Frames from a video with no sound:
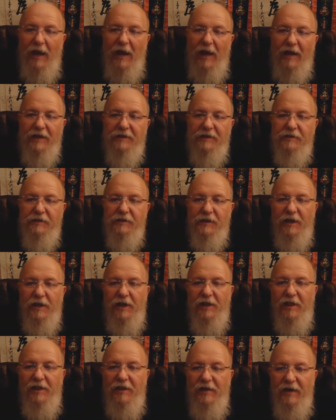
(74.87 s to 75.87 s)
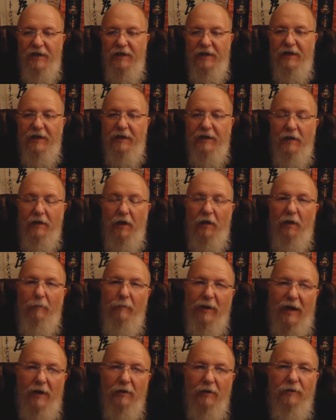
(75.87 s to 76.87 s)
as thinking
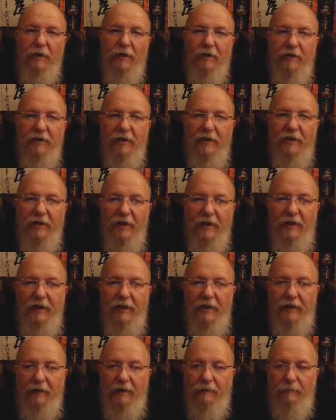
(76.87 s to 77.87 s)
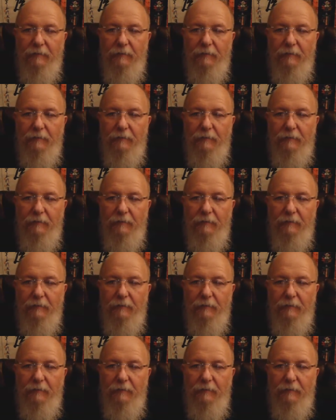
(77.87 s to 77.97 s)
about thinking.